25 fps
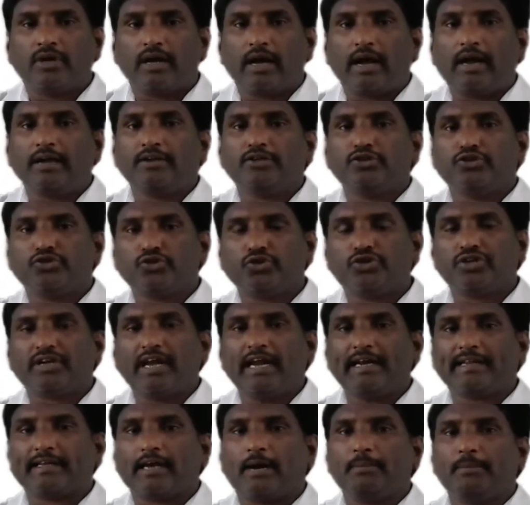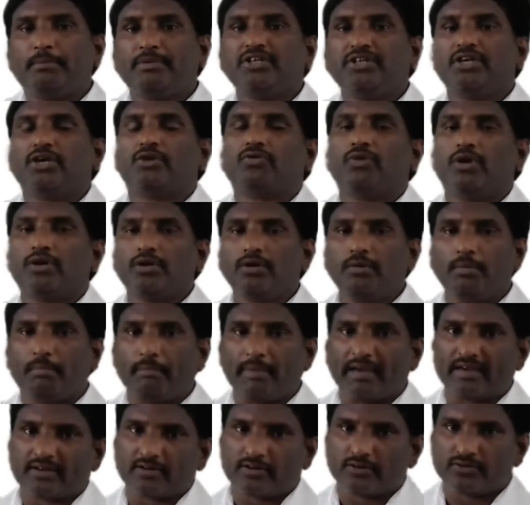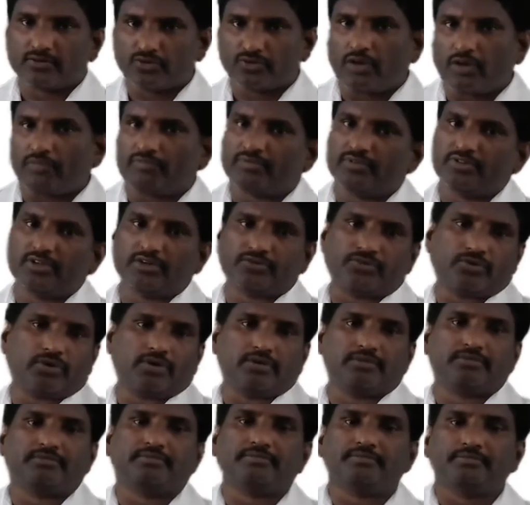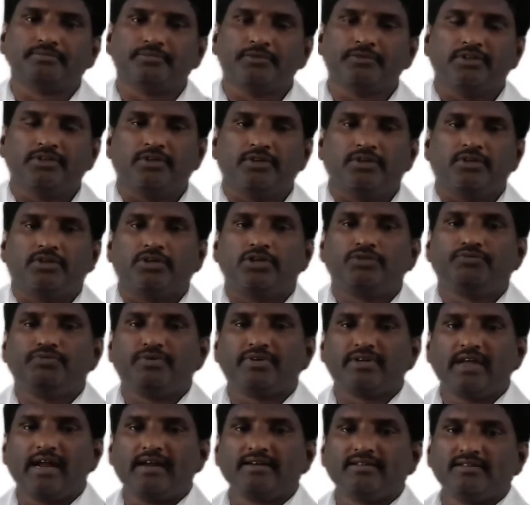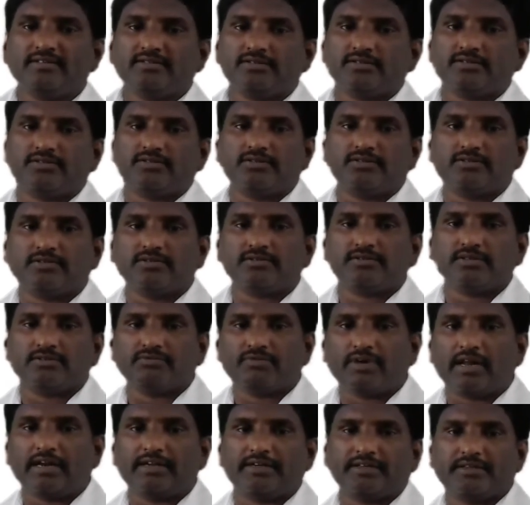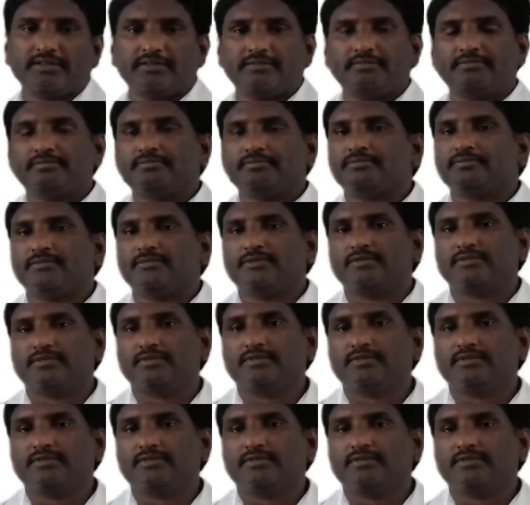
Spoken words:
and you should write company equal to Microsoft, that's all. If you write this is invalid. This